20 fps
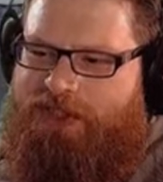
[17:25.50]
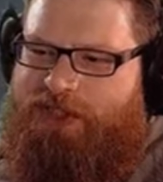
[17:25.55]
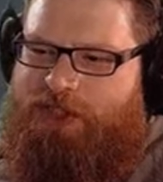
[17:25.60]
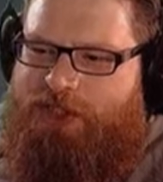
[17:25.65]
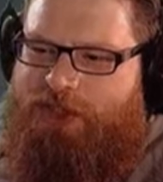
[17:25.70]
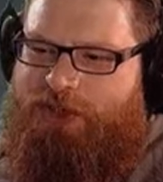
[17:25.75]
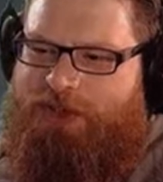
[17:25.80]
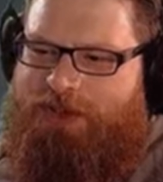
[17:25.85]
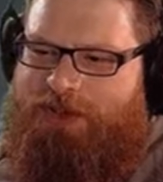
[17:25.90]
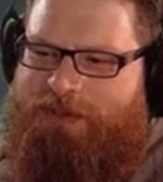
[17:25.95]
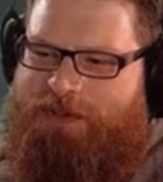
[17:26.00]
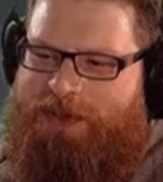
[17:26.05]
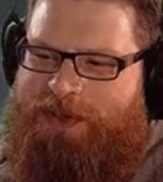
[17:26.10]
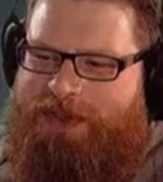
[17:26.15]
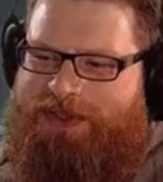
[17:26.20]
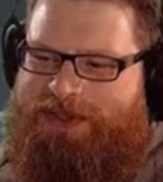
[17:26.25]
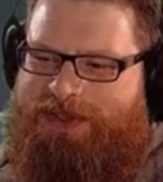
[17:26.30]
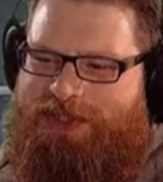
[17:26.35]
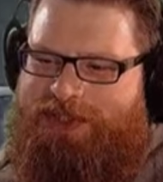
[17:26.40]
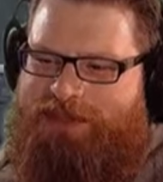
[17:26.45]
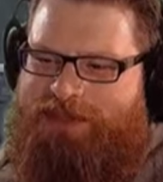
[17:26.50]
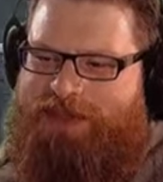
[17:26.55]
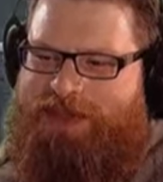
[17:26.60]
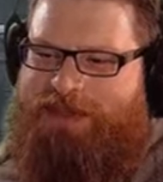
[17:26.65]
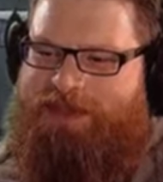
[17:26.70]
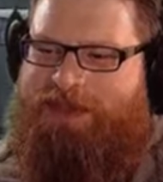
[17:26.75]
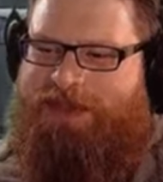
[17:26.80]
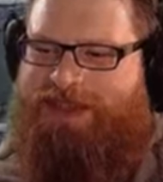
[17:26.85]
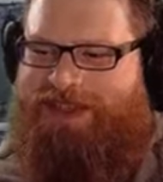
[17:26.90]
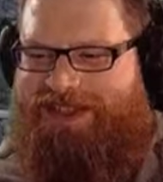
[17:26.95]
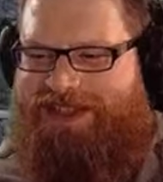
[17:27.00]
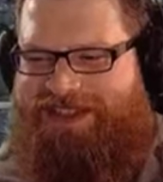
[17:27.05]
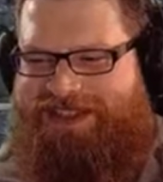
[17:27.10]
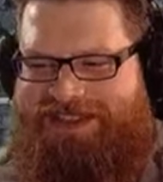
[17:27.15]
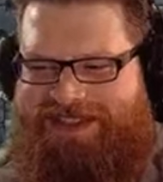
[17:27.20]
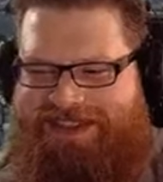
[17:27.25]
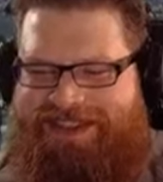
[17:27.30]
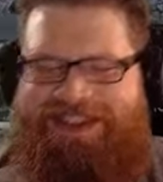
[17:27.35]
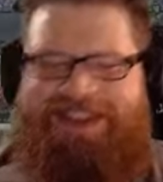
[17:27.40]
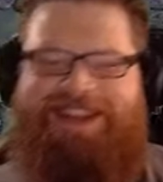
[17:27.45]
ton per GBP.
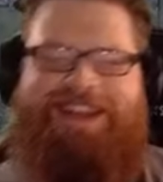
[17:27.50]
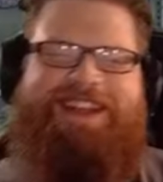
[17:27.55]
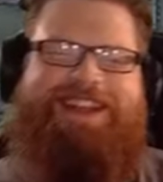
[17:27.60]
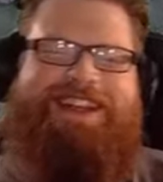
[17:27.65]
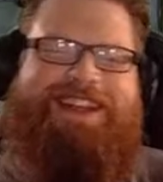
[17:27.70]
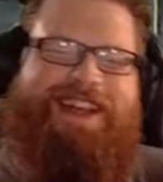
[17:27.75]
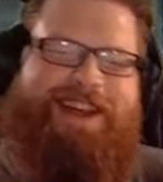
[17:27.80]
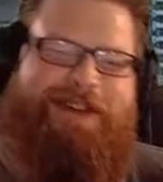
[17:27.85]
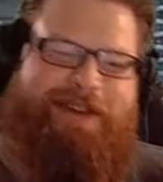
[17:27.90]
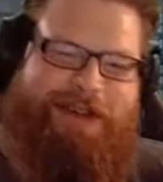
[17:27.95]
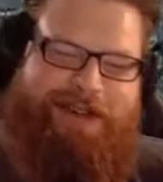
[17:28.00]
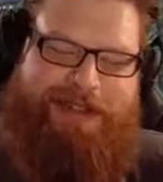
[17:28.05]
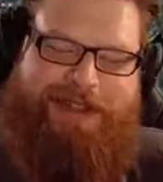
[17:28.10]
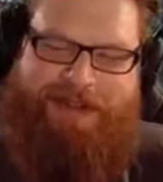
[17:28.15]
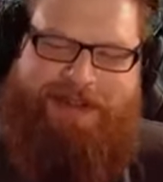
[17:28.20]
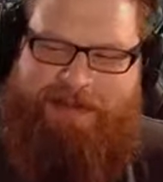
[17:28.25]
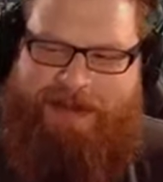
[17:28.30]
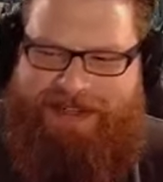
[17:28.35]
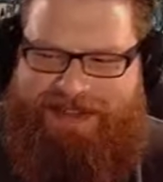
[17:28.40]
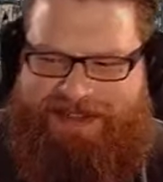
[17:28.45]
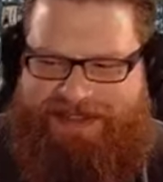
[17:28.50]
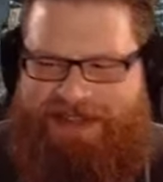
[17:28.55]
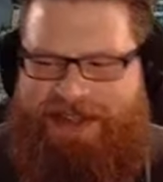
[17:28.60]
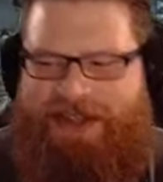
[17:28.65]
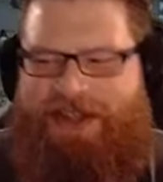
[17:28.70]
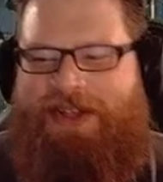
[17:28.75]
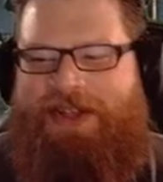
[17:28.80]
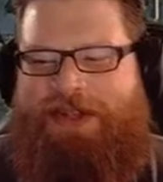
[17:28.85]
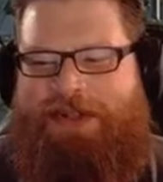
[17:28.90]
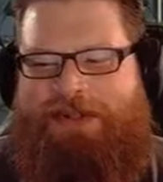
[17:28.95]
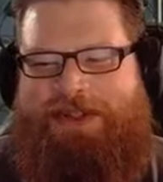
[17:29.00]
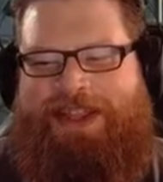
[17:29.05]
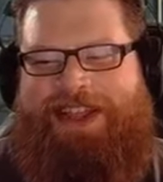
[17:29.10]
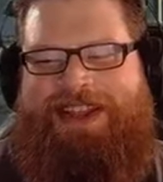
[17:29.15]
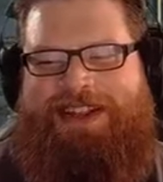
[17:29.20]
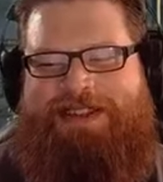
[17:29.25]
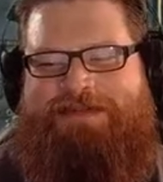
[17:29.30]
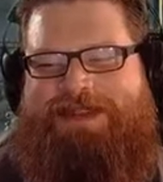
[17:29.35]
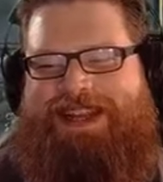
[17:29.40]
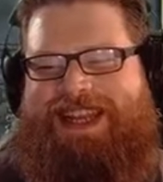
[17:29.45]
Now, hold on a minute. Hold
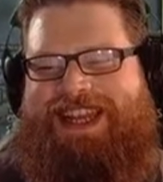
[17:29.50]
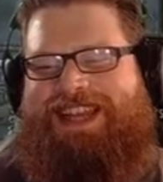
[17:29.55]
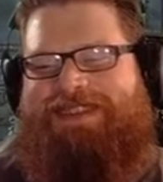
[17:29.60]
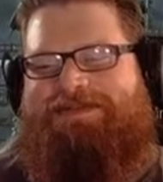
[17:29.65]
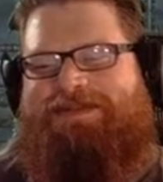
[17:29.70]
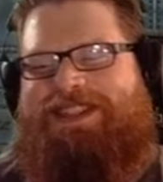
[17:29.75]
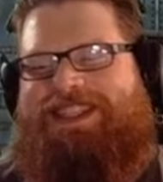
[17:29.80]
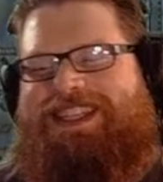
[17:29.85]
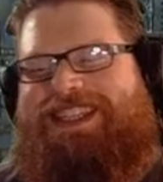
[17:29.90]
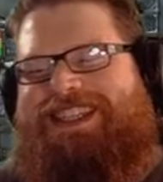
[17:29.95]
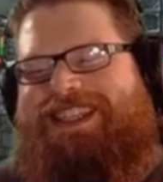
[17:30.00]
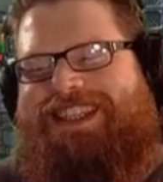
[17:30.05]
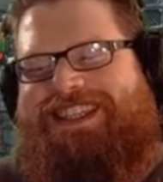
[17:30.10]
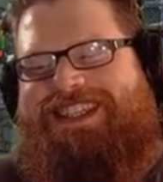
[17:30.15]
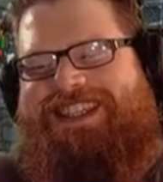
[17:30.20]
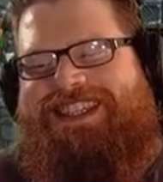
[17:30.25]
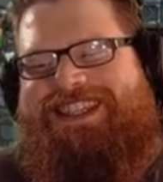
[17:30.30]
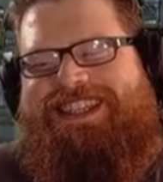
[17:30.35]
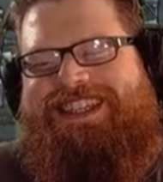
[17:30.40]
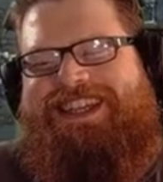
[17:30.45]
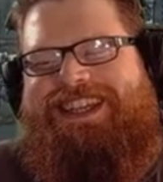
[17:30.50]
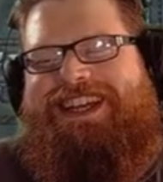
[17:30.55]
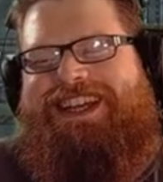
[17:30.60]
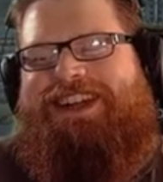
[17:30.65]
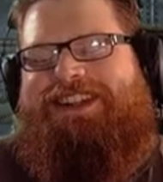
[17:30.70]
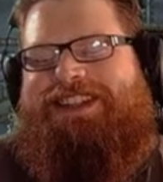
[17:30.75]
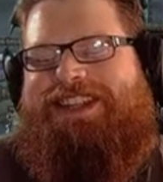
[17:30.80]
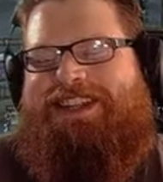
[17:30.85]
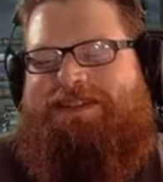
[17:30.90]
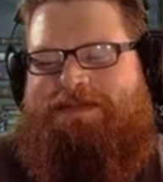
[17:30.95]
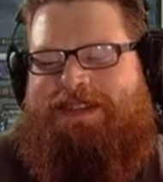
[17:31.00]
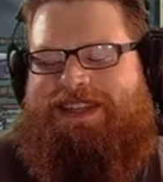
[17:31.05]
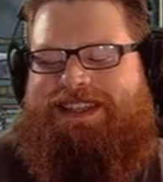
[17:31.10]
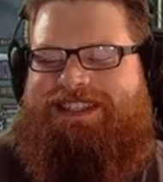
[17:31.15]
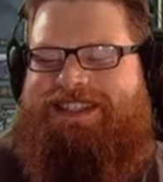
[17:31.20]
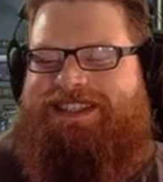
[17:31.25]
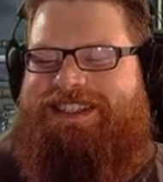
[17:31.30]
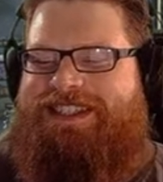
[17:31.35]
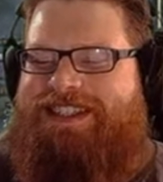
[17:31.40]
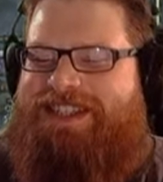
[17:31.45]
on a minute, hamster. Hold on a minute.
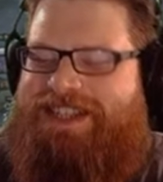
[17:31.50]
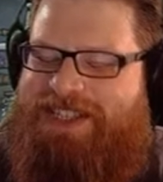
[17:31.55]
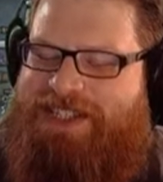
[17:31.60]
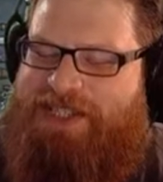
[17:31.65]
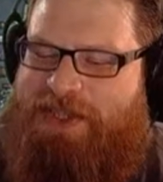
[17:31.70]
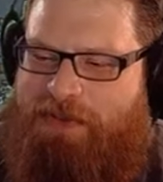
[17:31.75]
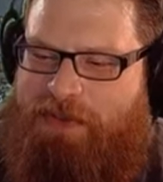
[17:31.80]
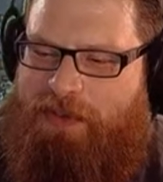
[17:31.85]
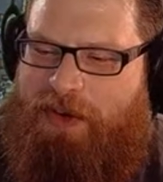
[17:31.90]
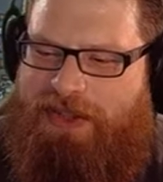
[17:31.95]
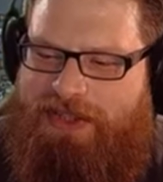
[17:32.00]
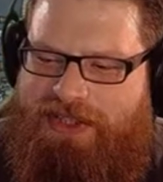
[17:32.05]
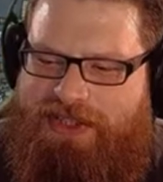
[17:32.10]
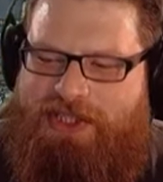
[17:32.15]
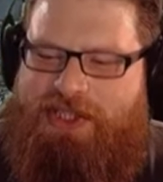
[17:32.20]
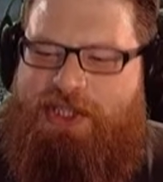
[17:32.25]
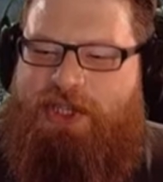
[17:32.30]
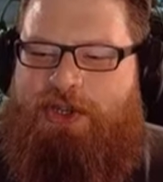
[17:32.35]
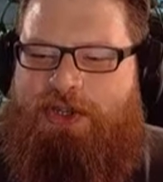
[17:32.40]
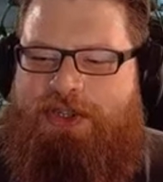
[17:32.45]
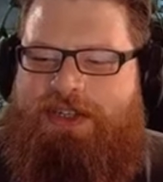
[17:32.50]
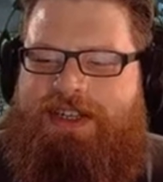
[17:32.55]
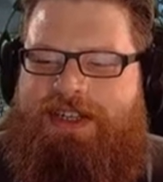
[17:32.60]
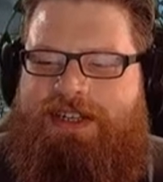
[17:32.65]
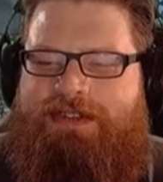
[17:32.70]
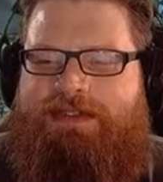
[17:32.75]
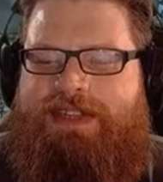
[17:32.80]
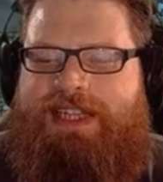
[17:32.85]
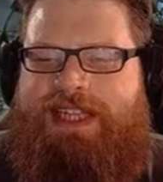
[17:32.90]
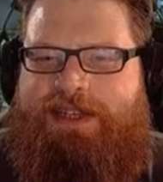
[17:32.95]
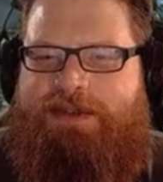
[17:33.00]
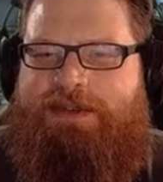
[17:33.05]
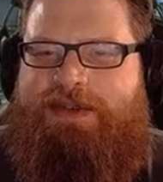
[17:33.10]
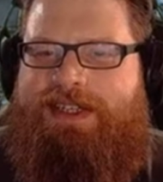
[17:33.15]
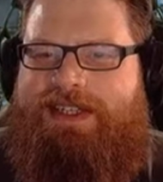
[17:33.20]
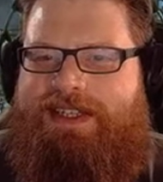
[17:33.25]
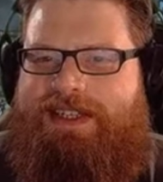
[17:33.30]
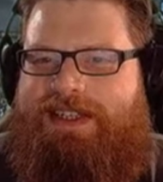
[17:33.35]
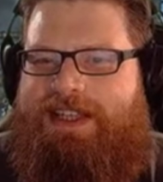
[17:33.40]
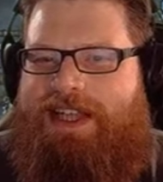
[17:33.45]
So, 1 ton of
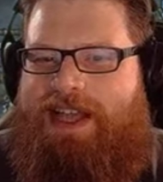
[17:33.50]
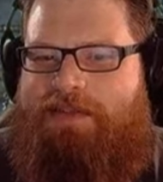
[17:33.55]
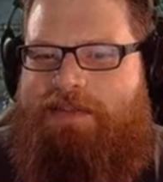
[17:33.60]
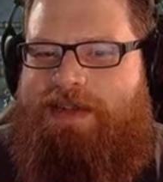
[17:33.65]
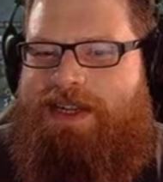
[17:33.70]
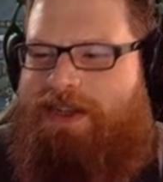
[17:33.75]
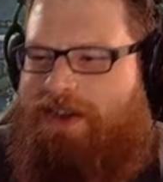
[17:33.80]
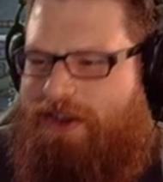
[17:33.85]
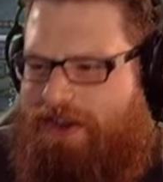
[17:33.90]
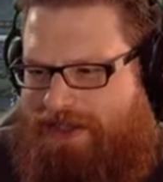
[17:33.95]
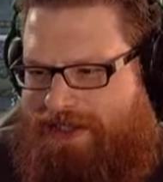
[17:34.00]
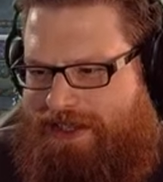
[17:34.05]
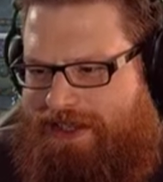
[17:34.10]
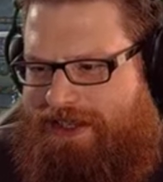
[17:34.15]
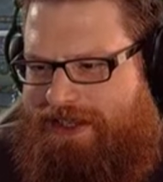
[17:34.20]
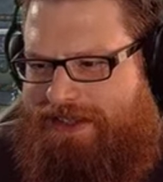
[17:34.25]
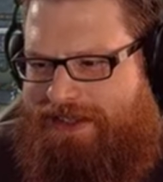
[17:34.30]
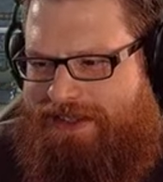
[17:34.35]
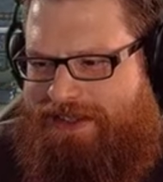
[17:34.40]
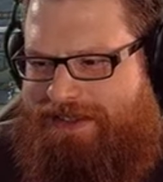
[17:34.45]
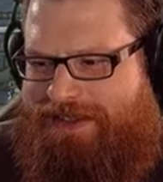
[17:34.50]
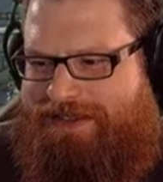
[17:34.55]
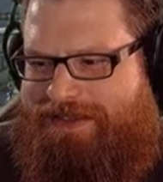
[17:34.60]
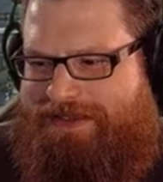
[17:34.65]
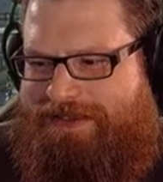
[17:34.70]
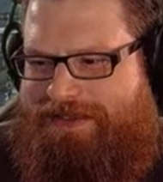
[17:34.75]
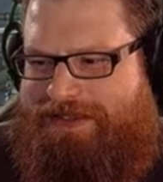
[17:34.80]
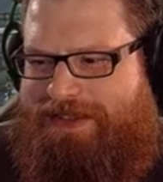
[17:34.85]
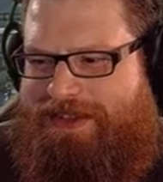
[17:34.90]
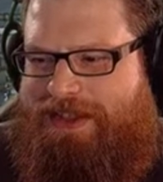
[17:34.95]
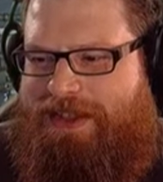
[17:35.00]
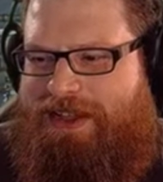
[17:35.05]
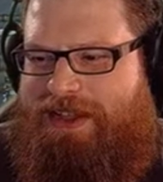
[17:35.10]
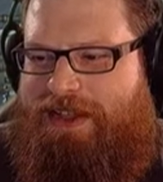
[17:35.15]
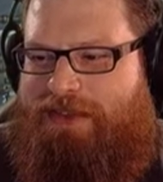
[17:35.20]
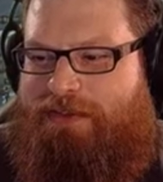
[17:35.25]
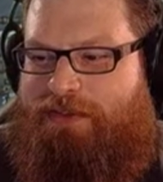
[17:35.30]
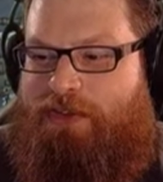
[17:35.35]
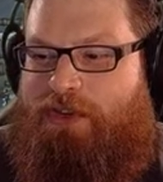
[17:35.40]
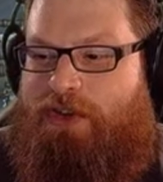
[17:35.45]
liquid carbon dioxide
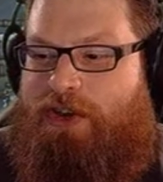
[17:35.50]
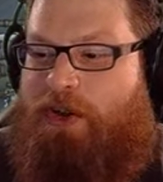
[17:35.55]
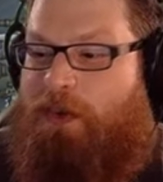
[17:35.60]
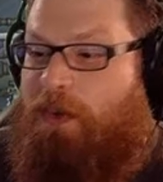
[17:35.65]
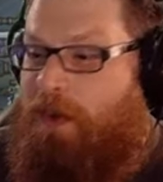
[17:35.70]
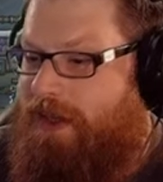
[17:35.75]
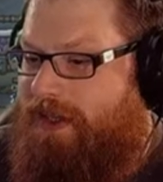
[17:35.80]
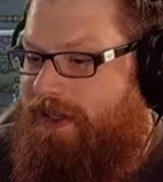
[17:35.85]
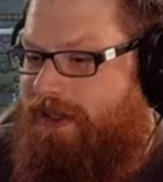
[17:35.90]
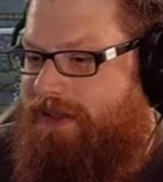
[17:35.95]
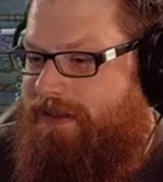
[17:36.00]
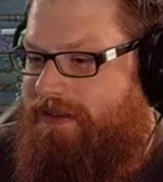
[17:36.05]
for £1.